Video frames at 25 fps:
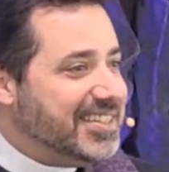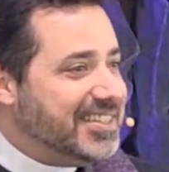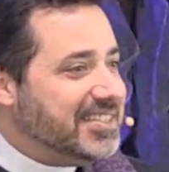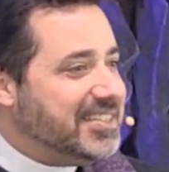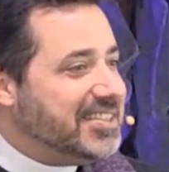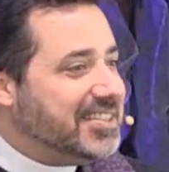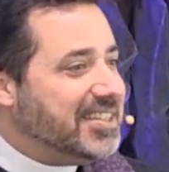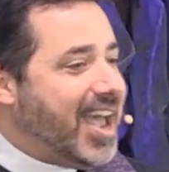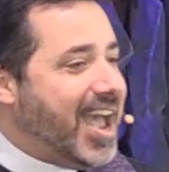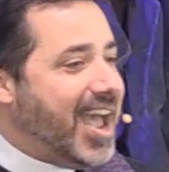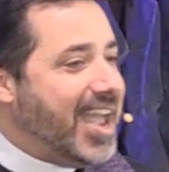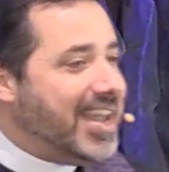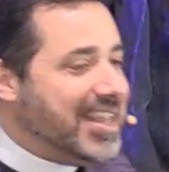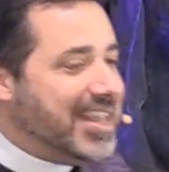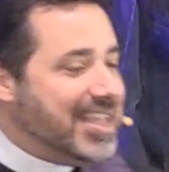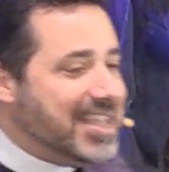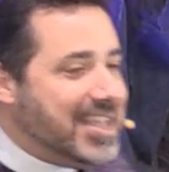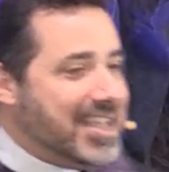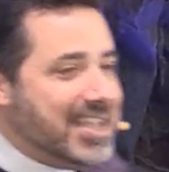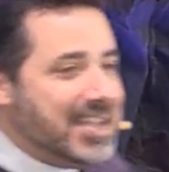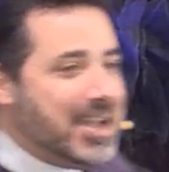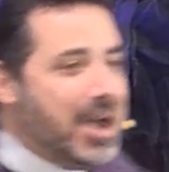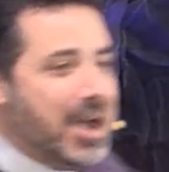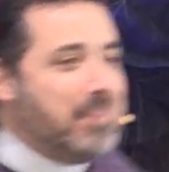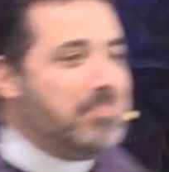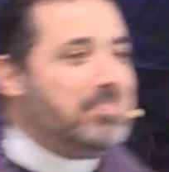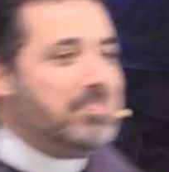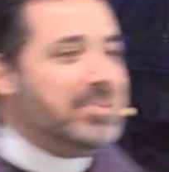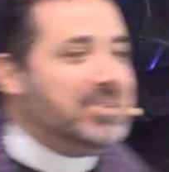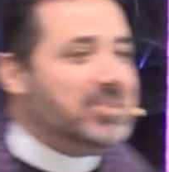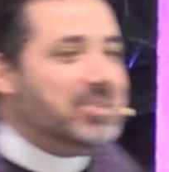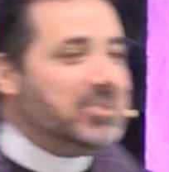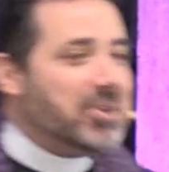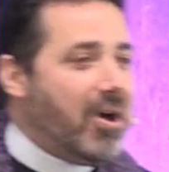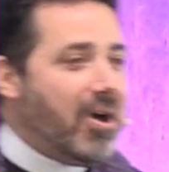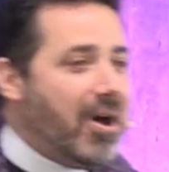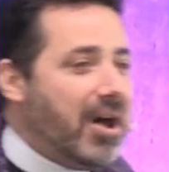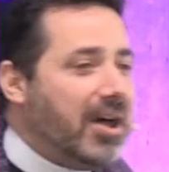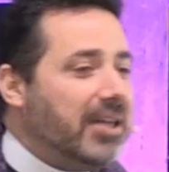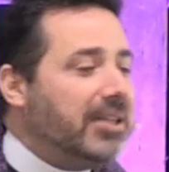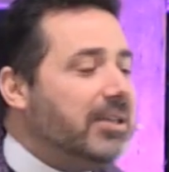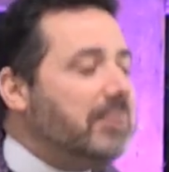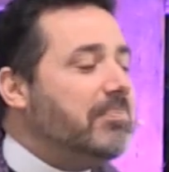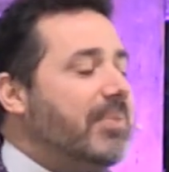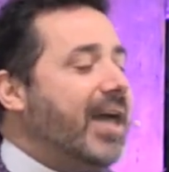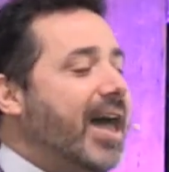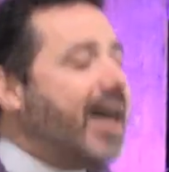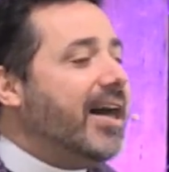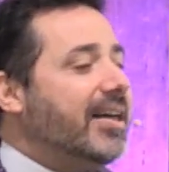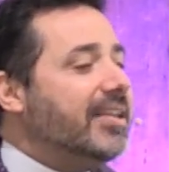Tidying Up is all
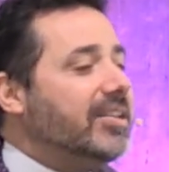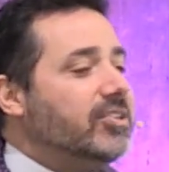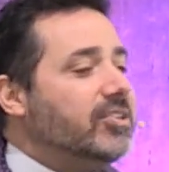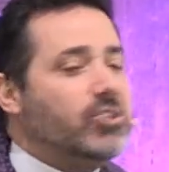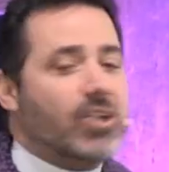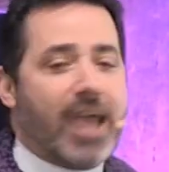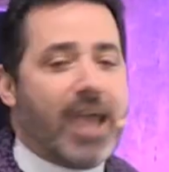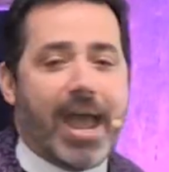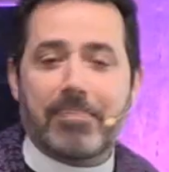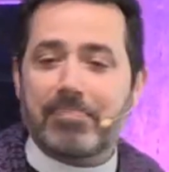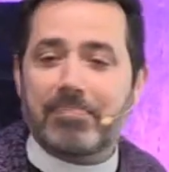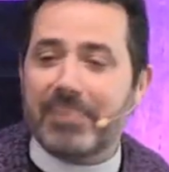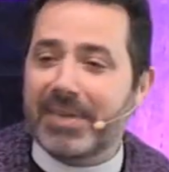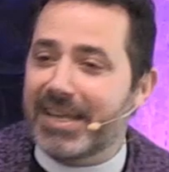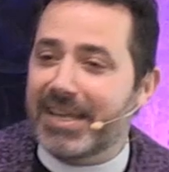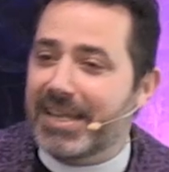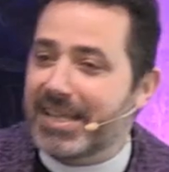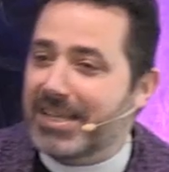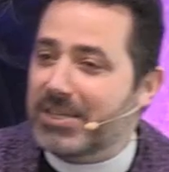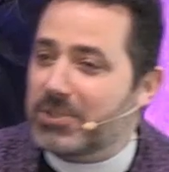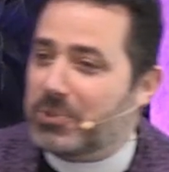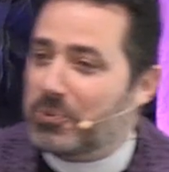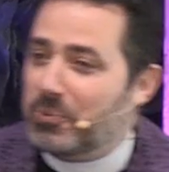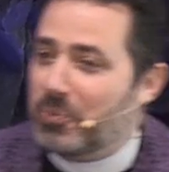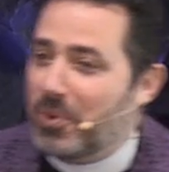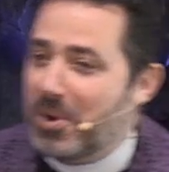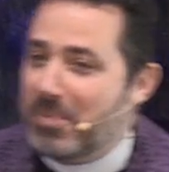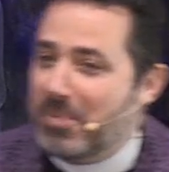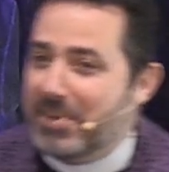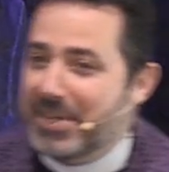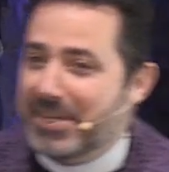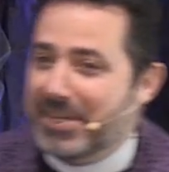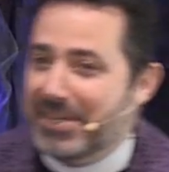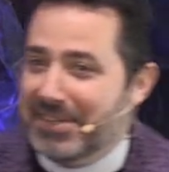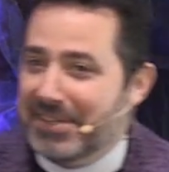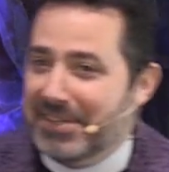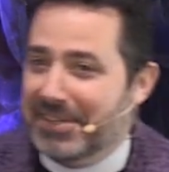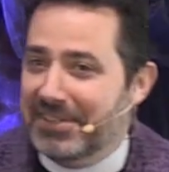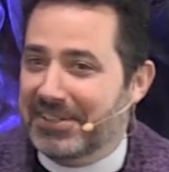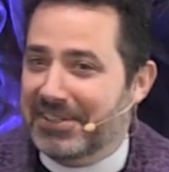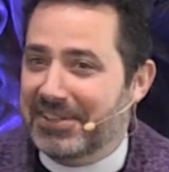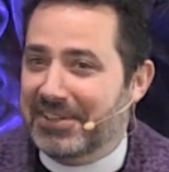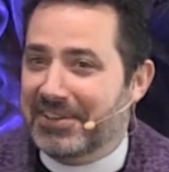about a Japanese woman.